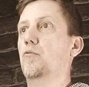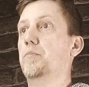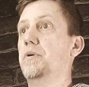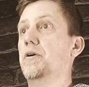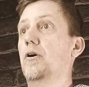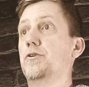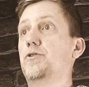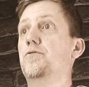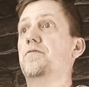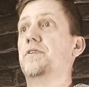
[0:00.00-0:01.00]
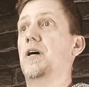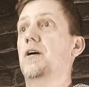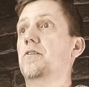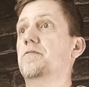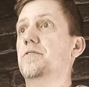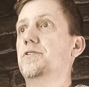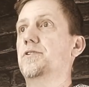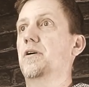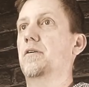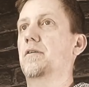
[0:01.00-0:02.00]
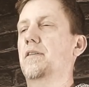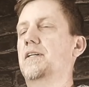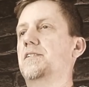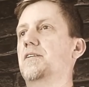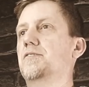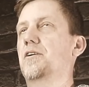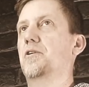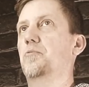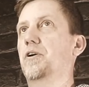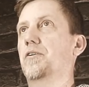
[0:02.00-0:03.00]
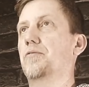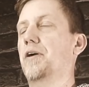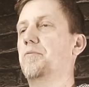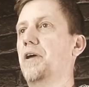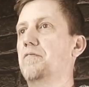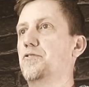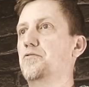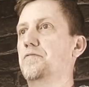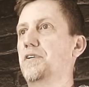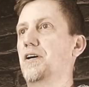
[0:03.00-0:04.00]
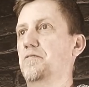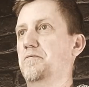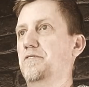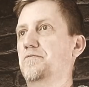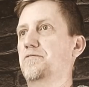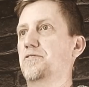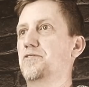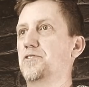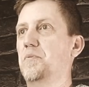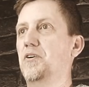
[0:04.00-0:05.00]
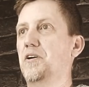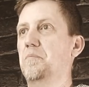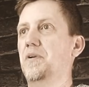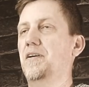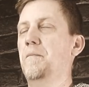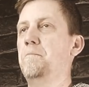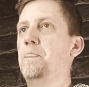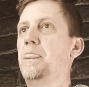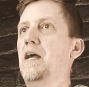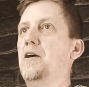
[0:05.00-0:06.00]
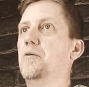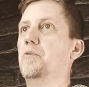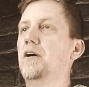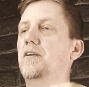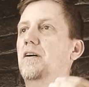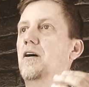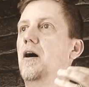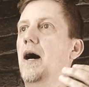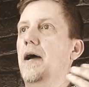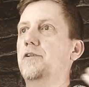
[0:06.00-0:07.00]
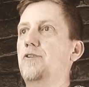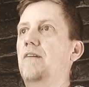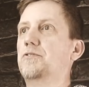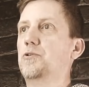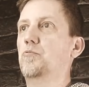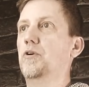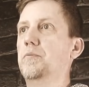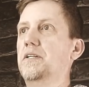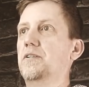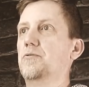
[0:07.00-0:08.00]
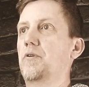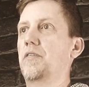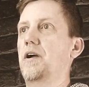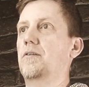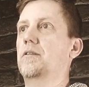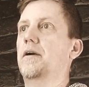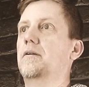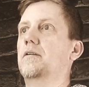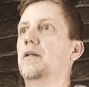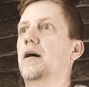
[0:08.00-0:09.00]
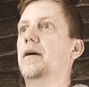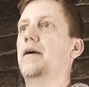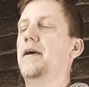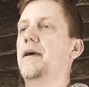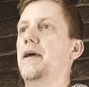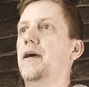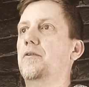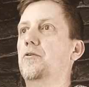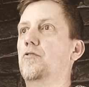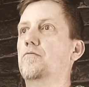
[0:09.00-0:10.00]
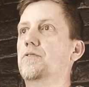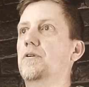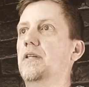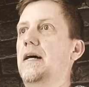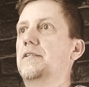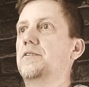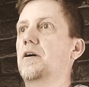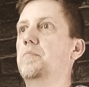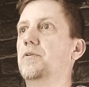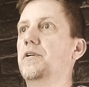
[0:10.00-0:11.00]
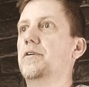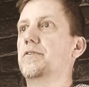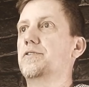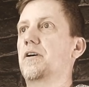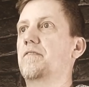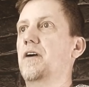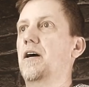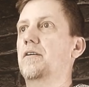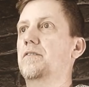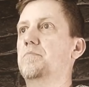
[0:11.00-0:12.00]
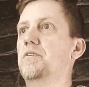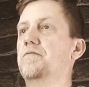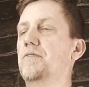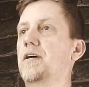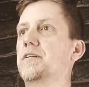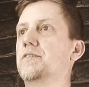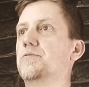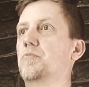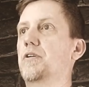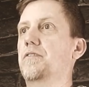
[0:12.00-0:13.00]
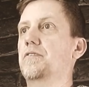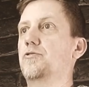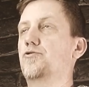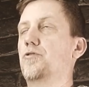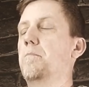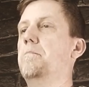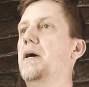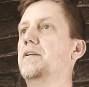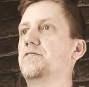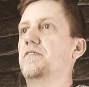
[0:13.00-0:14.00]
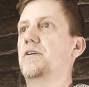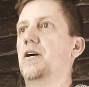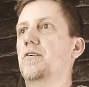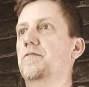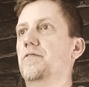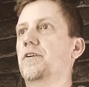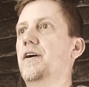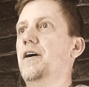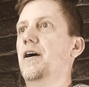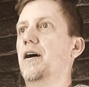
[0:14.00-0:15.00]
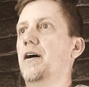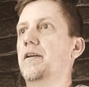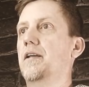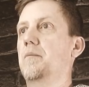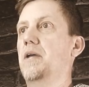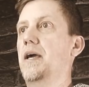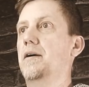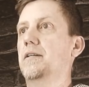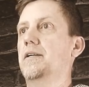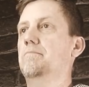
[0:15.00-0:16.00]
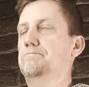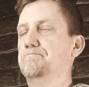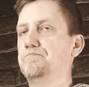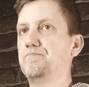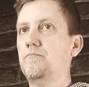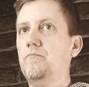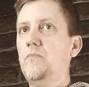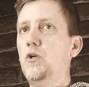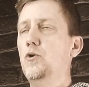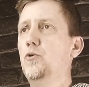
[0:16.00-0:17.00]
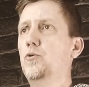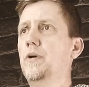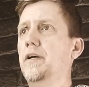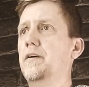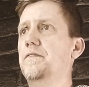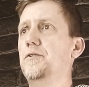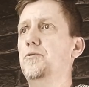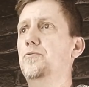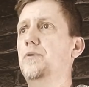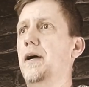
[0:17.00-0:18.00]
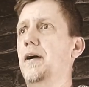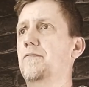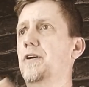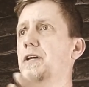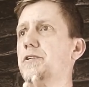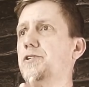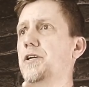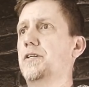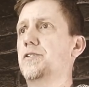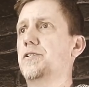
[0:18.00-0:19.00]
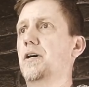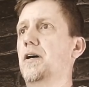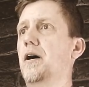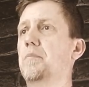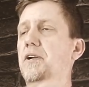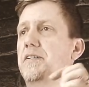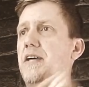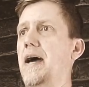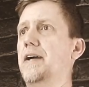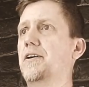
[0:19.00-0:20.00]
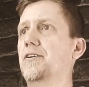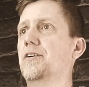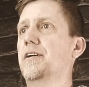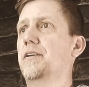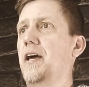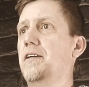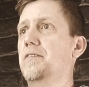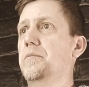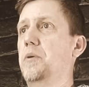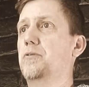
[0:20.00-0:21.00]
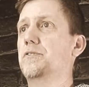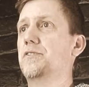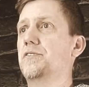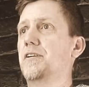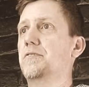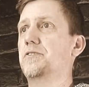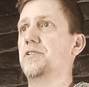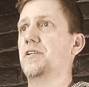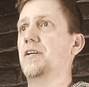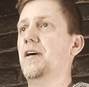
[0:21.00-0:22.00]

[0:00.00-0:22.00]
be our two photographers and that sounds kind of weird, right? We have two photographers for such a small company. Well, I travel to Wilmington, North Carolina a lot. And over the last couple of years, I've gotten to be friends with a tremendous photographer uh, named Haley, who, if you ever get a chance, uh, I'm going to tag her in any of the posts that you see.